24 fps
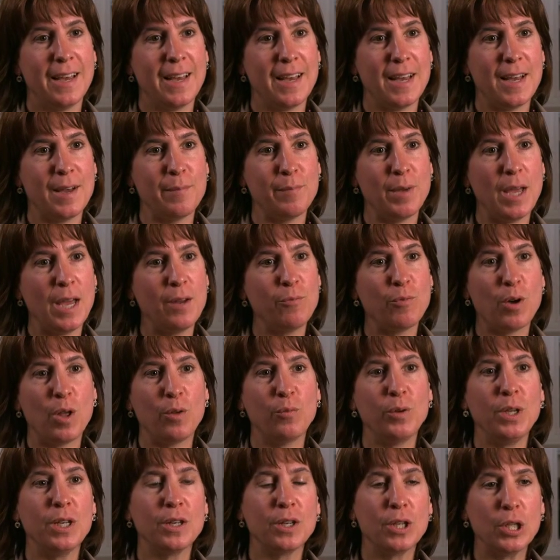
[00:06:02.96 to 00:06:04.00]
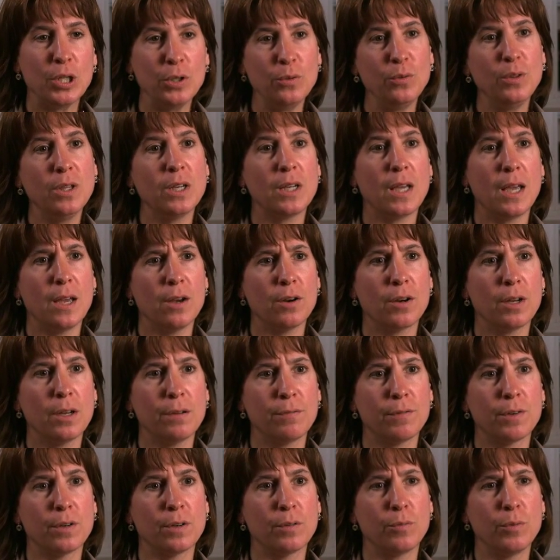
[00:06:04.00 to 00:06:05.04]
And while we include the
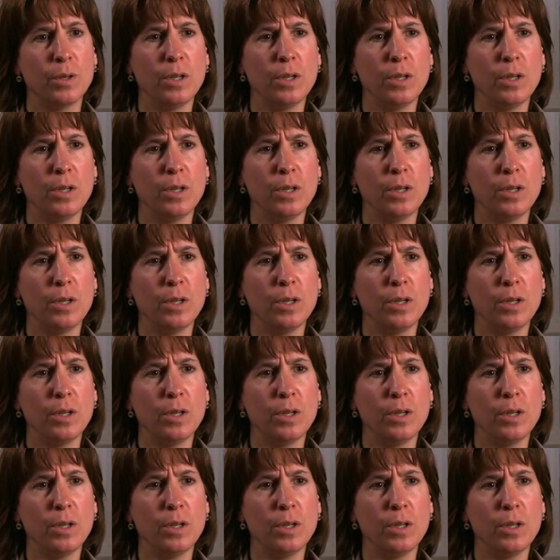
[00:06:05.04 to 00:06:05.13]
caregiver,